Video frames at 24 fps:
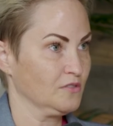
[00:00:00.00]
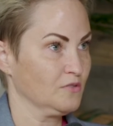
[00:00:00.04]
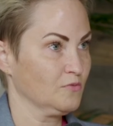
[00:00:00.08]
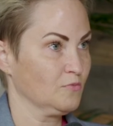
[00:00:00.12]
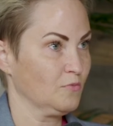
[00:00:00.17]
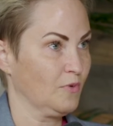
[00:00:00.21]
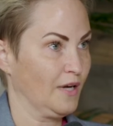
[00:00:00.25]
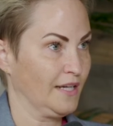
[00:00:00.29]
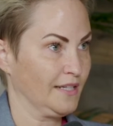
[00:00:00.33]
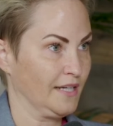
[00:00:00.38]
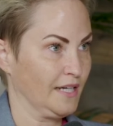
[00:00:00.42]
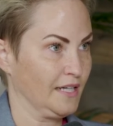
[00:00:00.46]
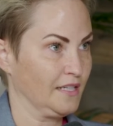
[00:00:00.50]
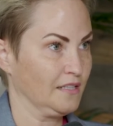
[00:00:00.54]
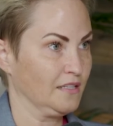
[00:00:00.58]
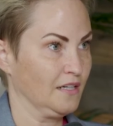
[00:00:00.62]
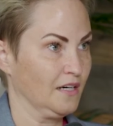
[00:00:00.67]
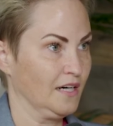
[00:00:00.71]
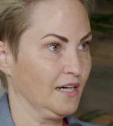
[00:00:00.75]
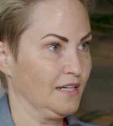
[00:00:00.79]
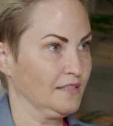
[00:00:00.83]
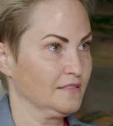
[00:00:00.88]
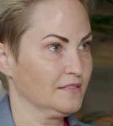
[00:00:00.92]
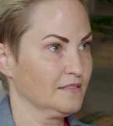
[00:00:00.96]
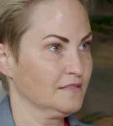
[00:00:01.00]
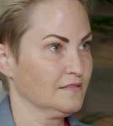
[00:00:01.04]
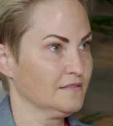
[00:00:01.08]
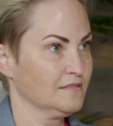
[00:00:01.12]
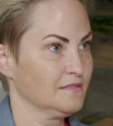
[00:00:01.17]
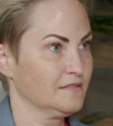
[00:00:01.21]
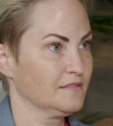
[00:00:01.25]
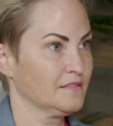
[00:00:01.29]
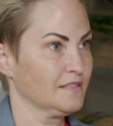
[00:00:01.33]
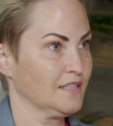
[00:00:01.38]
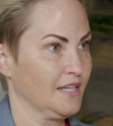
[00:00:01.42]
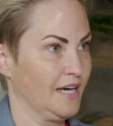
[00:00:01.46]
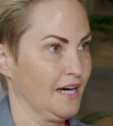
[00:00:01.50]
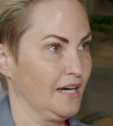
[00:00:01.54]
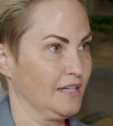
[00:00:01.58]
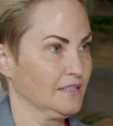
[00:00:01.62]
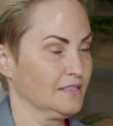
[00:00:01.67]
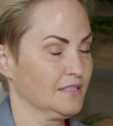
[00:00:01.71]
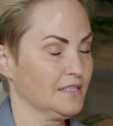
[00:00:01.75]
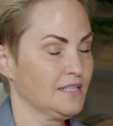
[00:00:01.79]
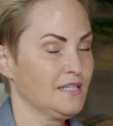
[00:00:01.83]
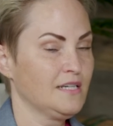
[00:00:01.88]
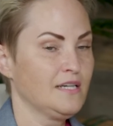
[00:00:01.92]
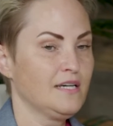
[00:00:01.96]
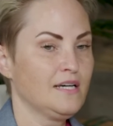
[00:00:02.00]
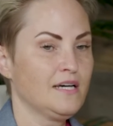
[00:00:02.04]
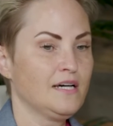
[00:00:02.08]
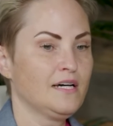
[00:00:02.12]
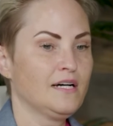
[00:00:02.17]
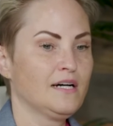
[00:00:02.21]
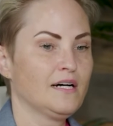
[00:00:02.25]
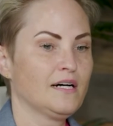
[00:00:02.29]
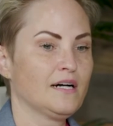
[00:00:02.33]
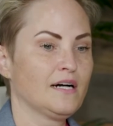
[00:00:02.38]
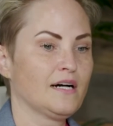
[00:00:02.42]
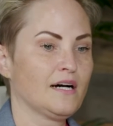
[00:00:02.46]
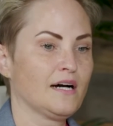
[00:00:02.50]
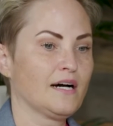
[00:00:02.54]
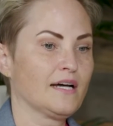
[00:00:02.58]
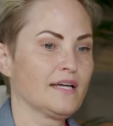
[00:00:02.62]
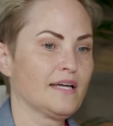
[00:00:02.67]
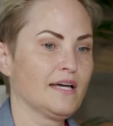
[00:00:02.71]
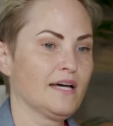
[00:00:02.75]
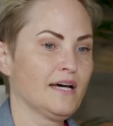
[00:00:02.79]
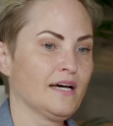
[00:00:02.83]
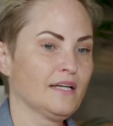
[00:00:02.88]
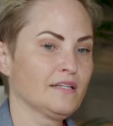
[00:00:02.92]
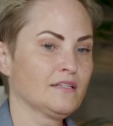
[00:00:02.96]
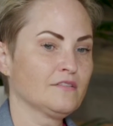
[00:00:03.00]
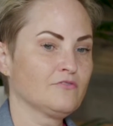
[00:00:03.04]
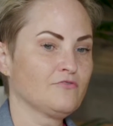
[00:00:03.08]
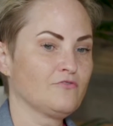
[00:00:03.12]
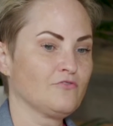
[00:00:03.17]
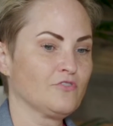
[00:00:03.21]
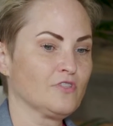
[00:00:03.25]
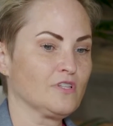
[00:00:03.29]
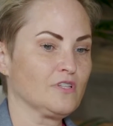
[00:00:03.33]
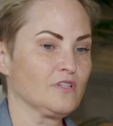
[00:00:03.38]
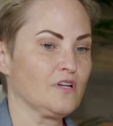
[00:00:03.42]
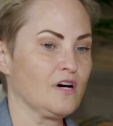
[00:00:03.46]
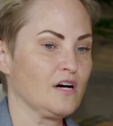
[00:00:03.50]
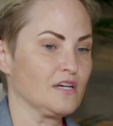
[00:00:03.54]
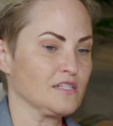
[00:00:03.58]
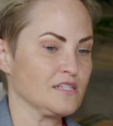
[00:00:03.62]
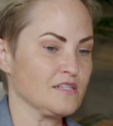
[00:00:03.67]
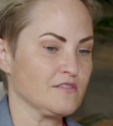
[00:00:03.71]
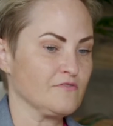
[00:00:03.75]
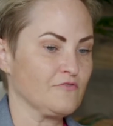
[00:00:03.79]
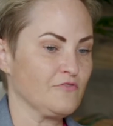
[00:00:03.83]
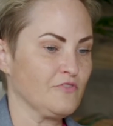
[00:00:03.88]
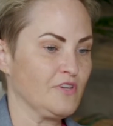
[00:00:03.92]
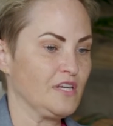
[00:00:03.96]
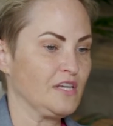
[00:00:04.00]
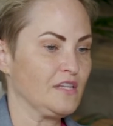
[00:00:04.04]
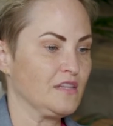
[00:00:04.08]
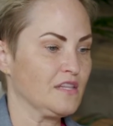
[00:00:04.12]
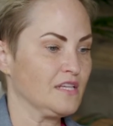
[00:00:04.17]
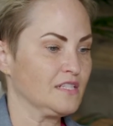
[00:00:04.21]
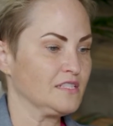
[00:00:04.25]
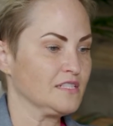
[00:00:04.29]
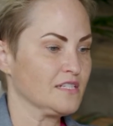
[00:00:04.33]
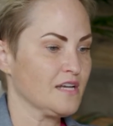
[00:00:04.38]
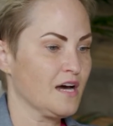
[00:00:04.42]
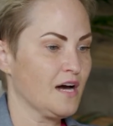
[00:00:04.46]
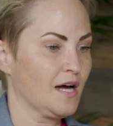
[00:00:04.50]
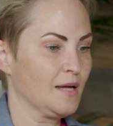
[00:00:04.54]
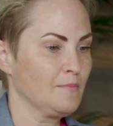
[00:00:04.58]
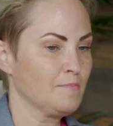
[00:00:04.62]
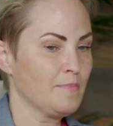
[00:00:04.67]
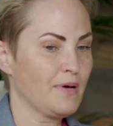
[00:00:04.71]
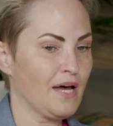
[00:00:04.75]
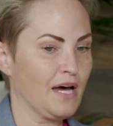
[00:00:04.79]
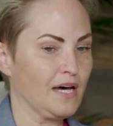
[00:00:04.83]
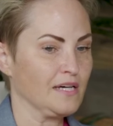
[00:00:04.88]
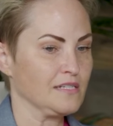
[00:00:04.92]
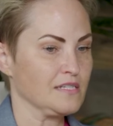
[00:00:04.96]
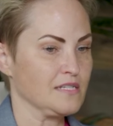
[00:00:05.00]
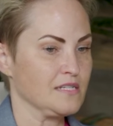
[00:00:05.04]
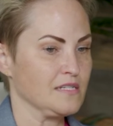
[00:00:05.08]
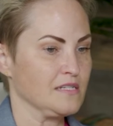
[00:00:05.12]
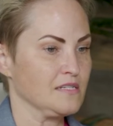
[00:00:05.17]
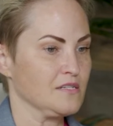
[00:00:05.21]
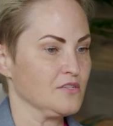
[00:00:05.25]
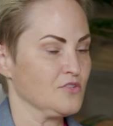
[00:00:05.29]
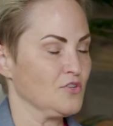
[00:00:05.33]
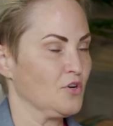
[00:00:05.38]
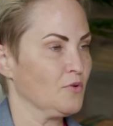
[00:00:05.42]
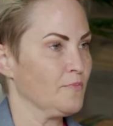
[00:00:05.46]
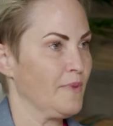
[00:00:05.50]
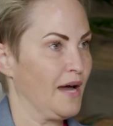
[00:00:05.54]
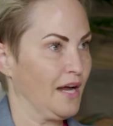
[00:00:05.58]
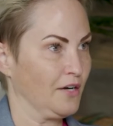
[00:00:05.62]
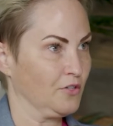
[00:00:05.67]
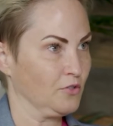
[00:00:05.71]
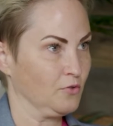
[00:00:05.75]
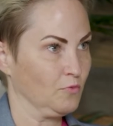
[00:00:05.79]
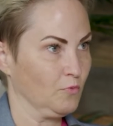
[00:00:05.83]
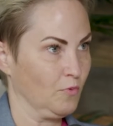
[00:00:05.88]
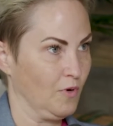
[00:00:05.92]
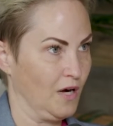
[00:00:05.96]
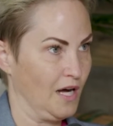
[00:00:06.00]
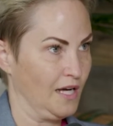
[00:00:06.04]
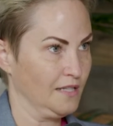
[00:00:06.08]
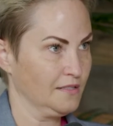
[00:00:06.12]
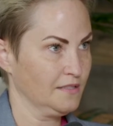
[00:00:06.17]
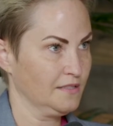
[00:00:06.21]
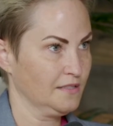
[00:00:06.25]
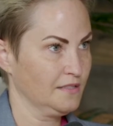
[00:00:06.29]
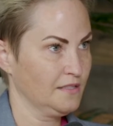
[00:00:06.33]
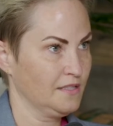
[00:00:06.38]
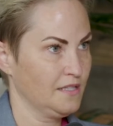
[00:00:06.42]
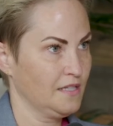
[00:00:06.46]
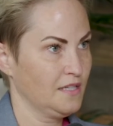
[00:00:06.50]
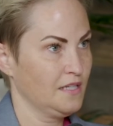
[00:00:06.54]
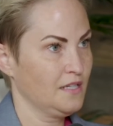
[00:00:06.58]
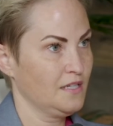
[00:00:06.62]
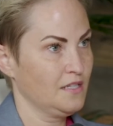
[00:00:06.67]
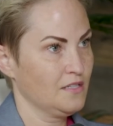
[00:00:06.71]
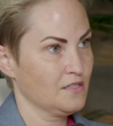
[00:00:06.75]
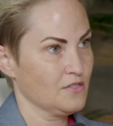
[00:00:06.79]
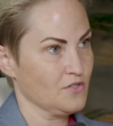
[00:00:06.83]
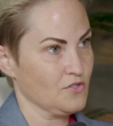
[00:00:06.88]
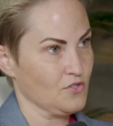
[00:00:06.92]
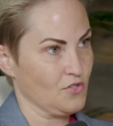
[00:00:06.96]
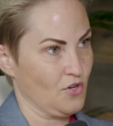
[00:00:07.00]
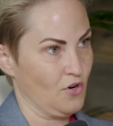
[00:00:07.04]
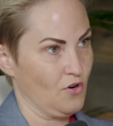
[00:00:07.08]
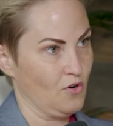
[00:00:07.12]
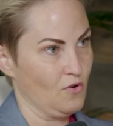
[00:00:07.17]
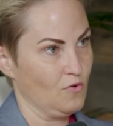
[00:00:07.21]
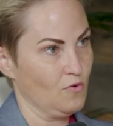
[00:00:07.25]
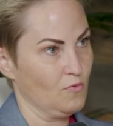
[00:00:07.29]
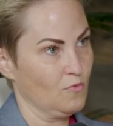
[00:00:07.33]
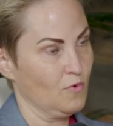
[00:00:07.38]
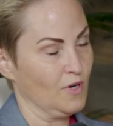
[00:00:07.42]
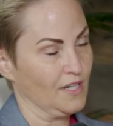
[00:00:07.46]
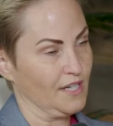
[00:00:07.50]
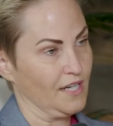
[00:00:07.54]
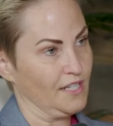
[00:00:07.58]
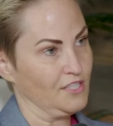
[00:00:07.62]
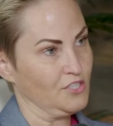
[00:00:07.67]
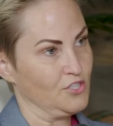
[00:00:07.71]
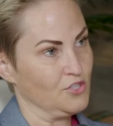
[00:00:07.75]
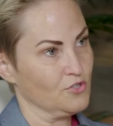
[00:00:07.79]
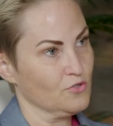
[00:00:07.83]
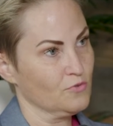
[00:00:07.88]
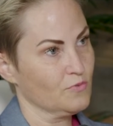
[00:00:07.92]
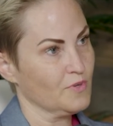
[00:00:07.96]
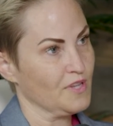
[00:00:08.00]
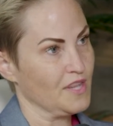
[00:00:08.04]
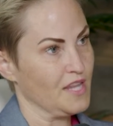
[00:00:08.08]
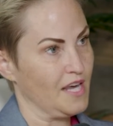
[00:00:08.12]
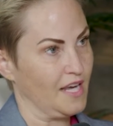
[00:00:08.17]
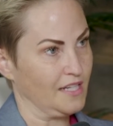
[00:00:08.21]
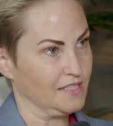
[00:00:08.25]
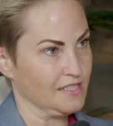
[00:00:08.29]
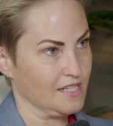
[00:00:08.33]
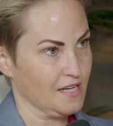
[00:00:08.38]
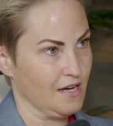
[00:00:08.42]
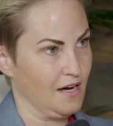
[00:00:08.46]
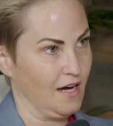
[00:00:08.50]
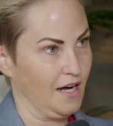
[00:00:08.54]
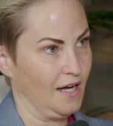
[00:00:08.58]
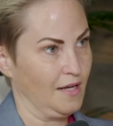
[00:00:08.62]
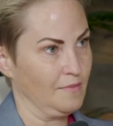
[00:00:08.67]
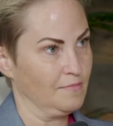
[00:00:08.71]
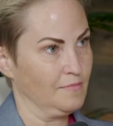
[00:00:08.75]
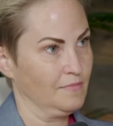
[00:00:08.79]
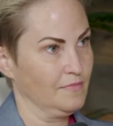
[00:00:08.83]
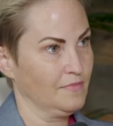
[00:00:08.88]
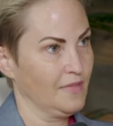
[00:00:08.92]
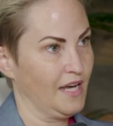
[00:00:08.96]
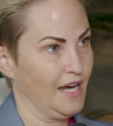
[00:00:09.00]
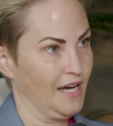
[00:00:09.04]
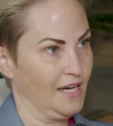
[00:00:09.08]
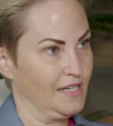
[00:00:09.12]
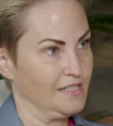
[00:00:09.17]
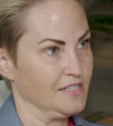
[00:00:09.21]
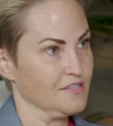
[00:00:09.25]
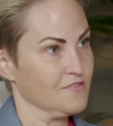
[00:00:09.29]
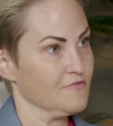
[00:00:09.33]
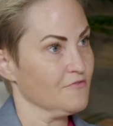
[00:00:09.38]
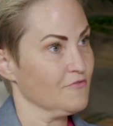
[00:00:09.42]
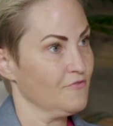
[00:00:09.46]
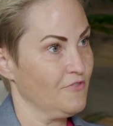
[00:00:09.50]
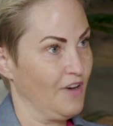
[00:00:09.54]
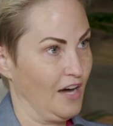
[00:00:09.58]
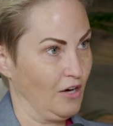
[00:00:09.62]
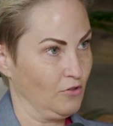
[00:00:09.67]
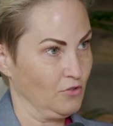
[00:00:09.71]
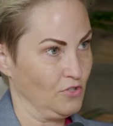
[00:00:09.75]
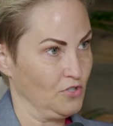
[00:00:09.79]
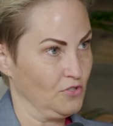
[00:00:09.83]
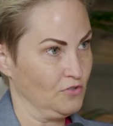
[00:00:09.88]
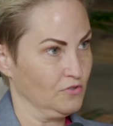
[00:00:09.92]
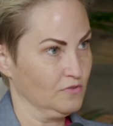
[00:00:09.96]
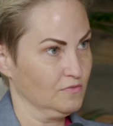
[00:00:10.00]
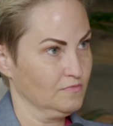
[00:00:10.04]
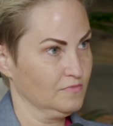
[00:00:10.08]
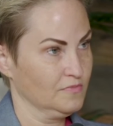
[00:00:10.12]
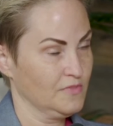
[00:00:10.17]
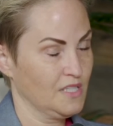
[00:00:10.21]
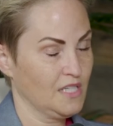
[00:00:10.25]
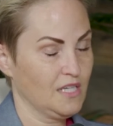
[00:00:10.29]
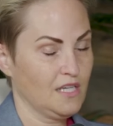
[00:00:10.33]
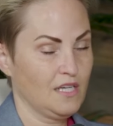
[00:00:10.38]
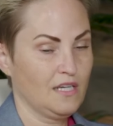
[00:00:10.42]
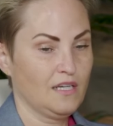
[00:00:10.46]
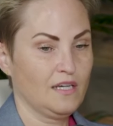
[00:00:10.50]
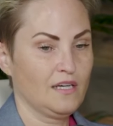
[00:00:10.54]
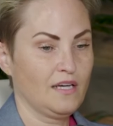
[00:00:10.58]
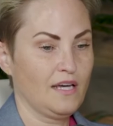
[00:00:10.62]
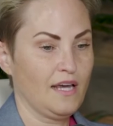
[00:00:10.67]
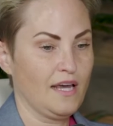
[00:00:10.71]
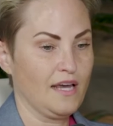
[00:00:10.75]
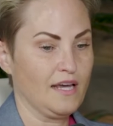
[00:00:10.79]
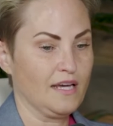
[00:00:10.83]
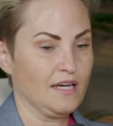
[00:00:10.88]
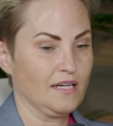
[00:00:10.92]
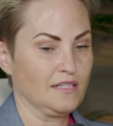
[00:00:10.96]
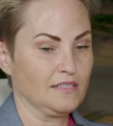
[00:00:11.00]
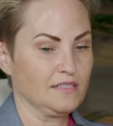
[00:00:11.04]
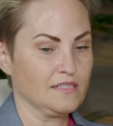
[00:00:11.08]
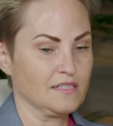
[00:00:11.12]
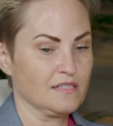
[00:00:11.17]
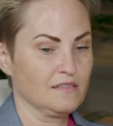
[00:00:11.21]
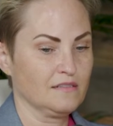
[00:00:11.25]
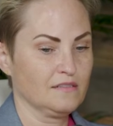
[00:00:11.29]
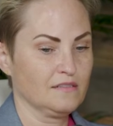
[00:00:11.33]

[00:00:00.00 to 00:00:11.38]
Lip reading: when I got that. I had a philosophy that time passes no matter what. So what I do with that time has value. And